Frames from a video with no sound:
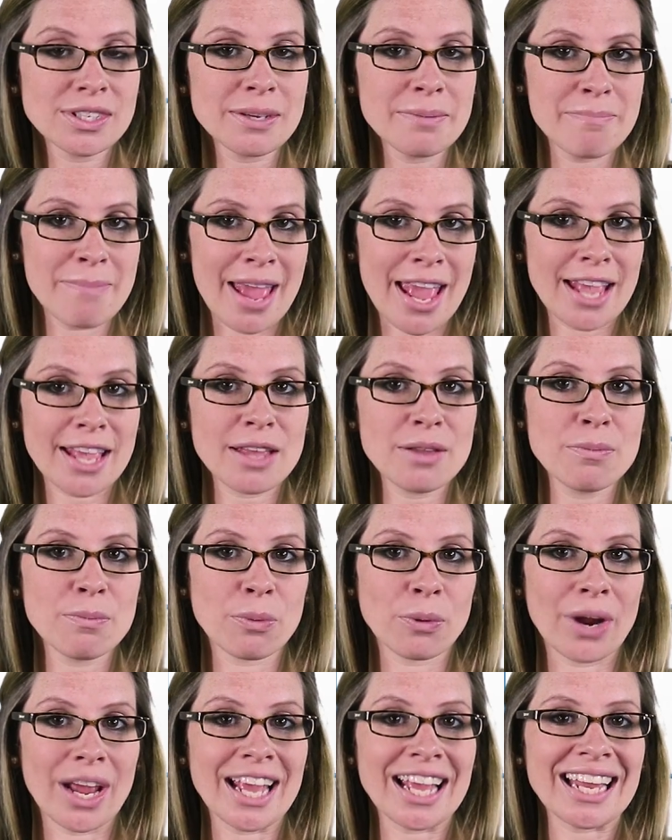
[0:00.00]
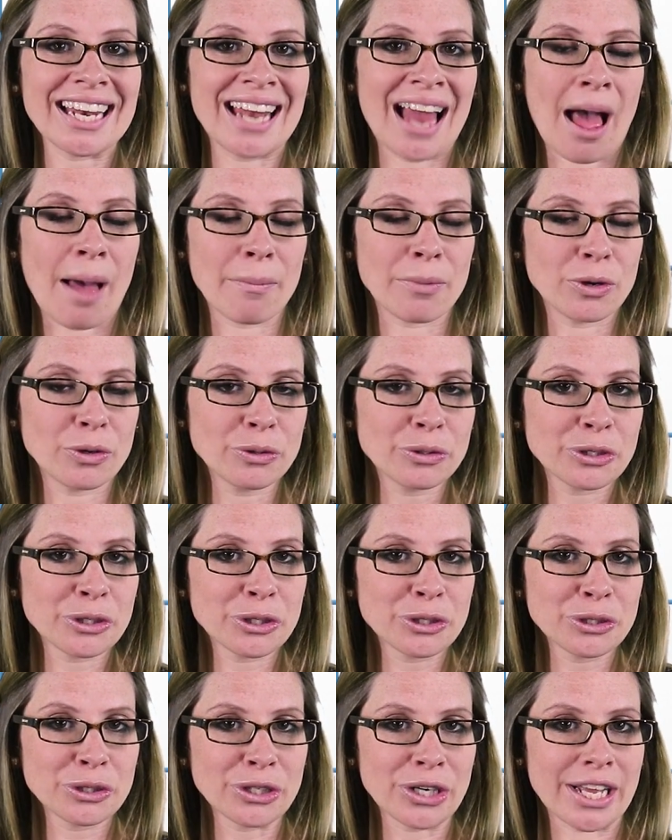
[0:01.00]
to make and break nominal
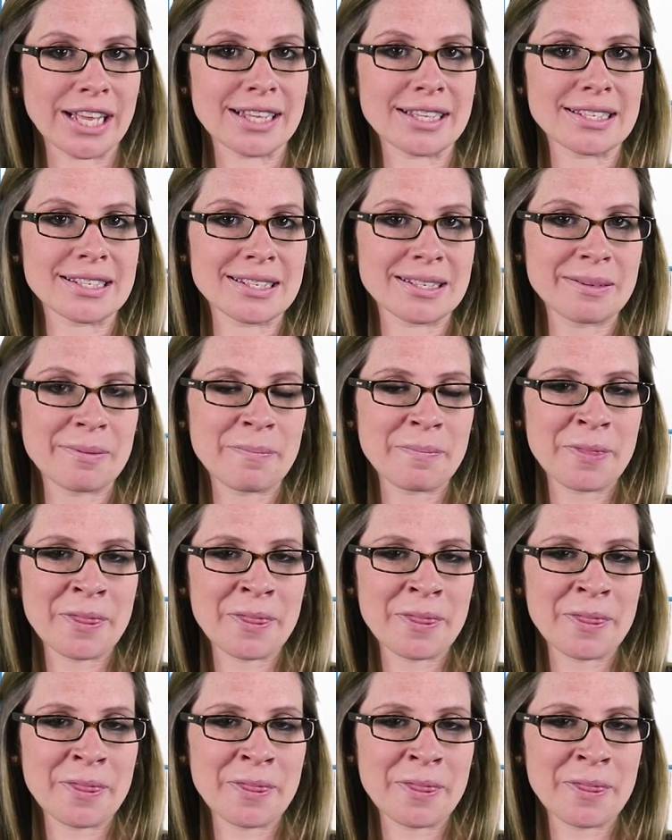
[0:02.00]
currents.